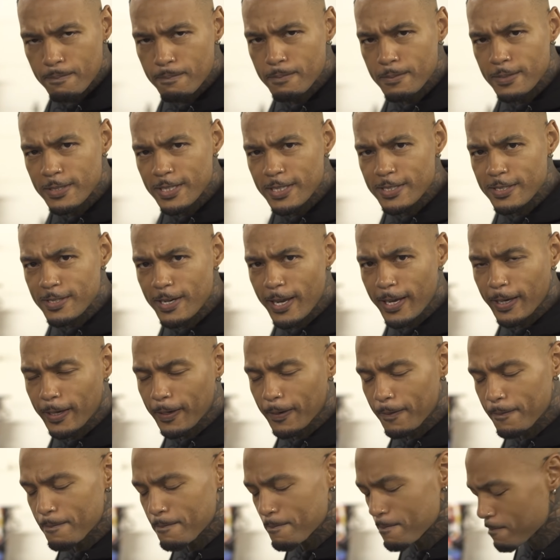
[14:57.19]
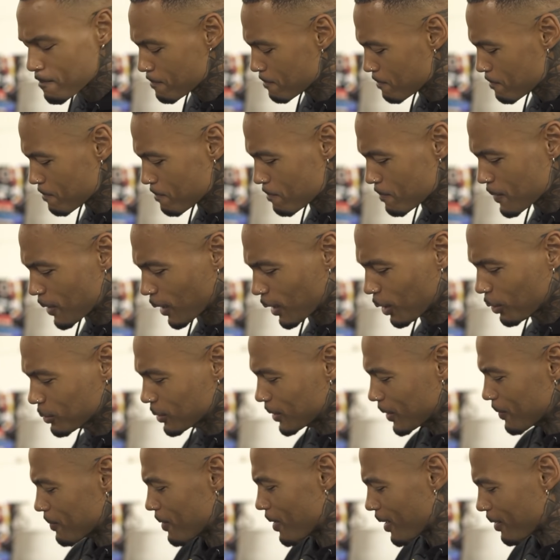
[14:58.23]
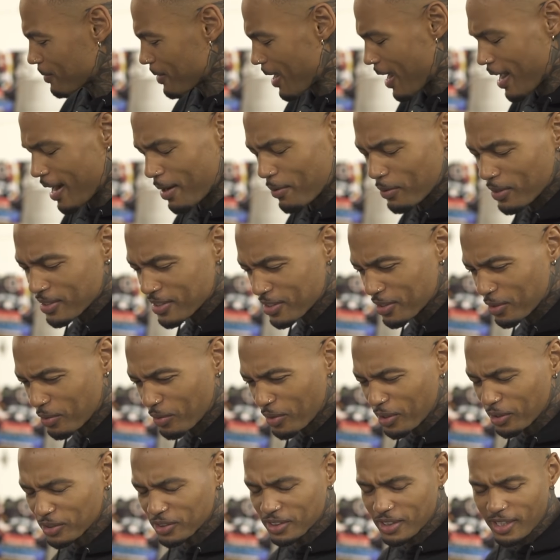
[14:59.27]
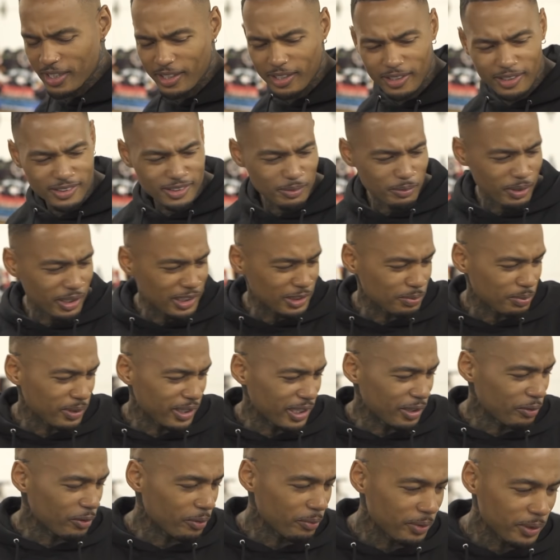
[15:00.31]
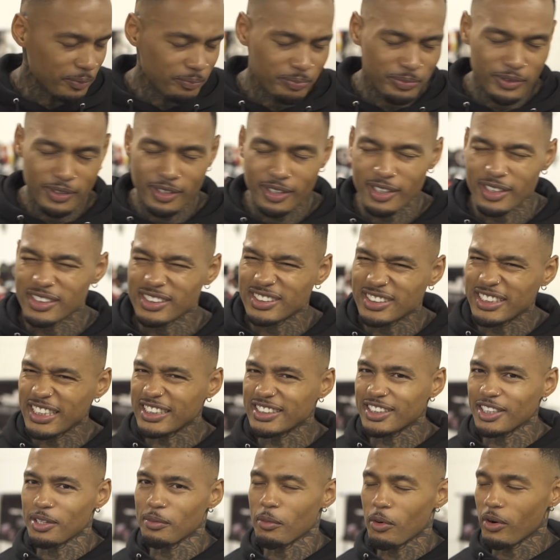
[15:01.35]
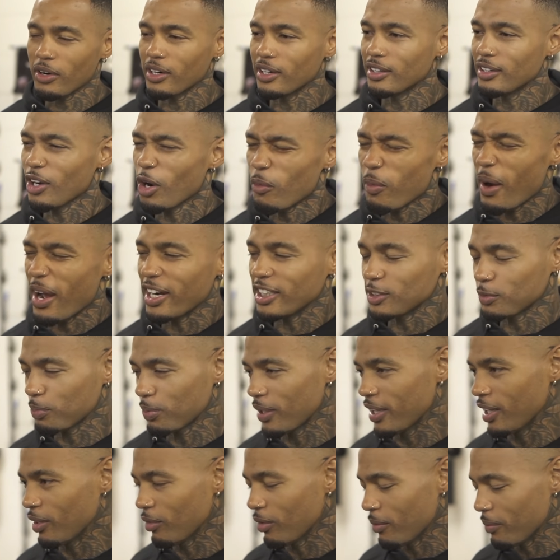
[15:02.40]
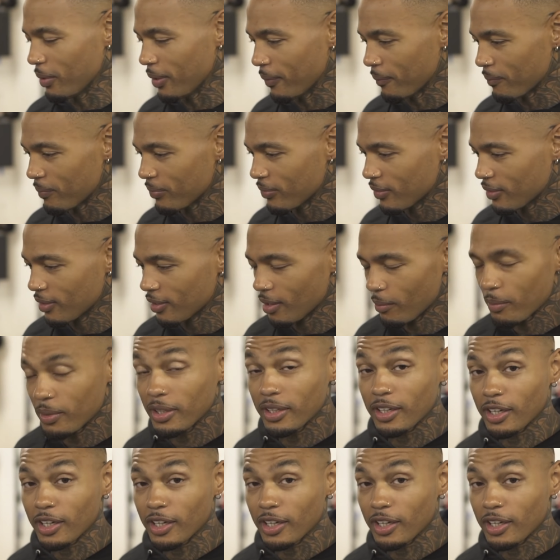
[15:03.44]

see a snake. Close it. I'm like, nah, that wasn't a real snake. Somebody's playing with me. 6 in the morning, nobody's playing with me. I'm in the